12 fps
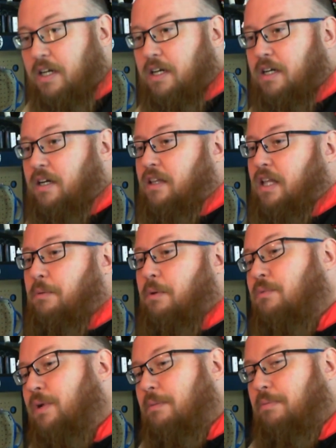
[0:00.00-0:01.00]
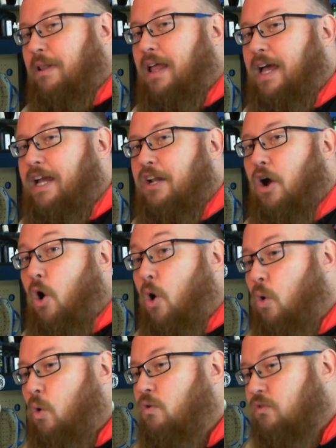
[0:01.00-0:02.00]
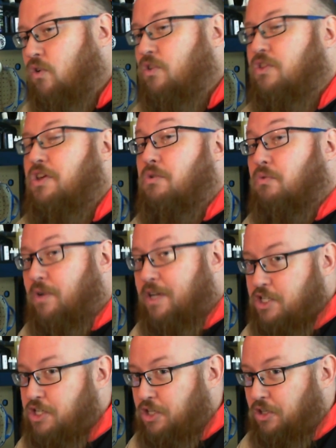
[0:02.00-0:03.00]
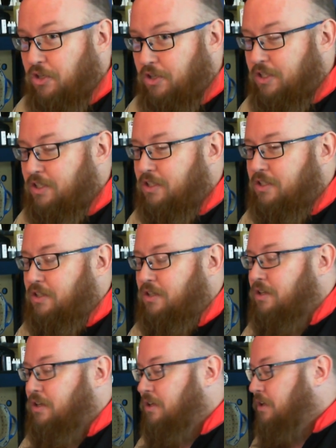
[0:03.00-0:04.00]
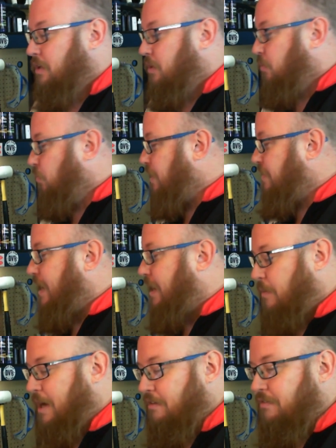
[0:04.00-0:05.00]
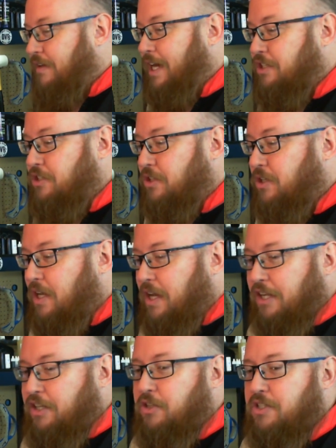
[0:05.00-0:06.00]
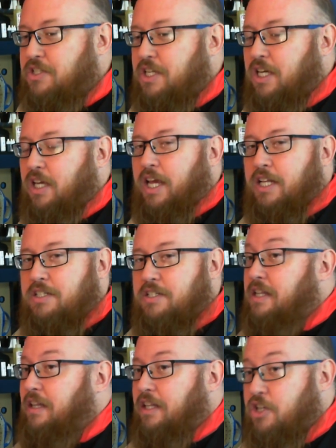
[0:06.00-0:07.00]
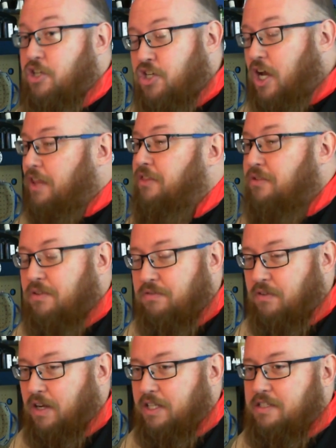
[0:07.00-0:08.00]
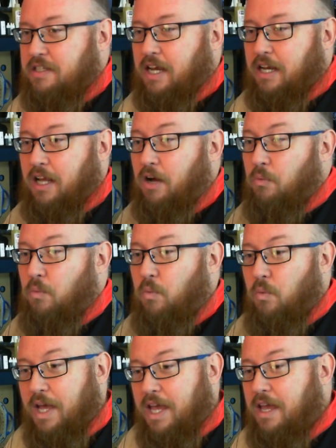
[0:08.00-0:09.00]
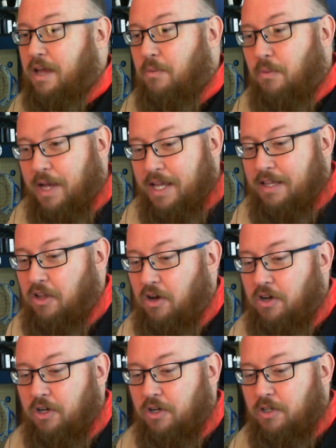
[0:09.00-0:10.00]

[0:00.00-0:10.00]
then we reapplied over the original with that wow factor, and you could see it suddenly shot through the fronts and got way longer,